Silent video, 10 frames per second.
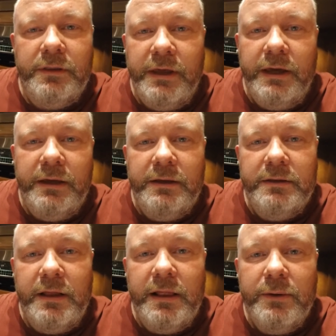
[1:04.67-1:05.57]
The
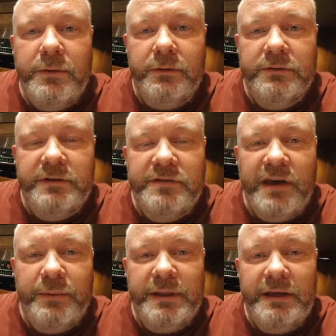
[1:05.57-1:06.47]
locals, the
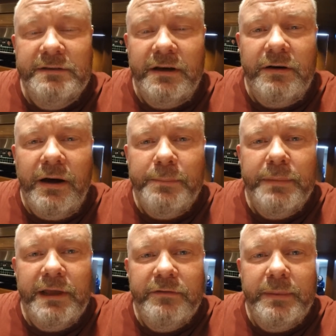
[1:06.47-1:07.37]
Taiwanese, are
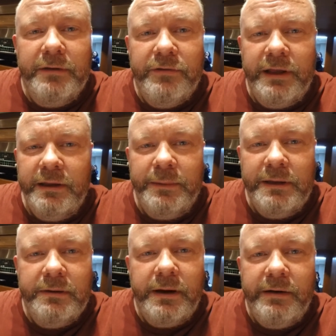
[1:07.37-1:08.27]
unbelievably friendly.
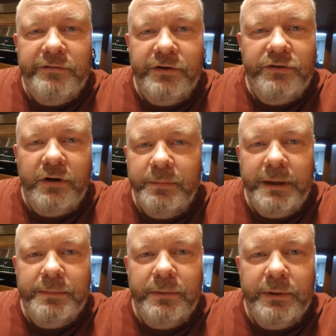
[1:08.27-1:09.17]
When you go out for a jog,
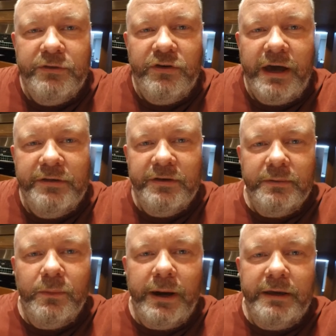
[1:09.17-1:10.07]
people will chat
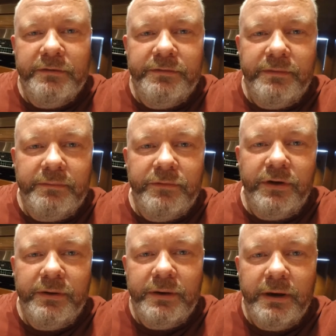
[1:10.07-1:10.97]
and wave
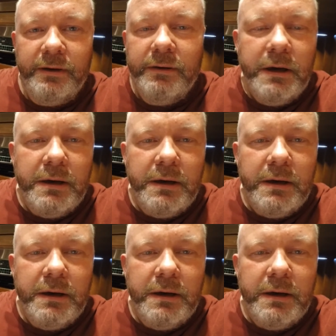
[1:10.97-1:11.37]
to you.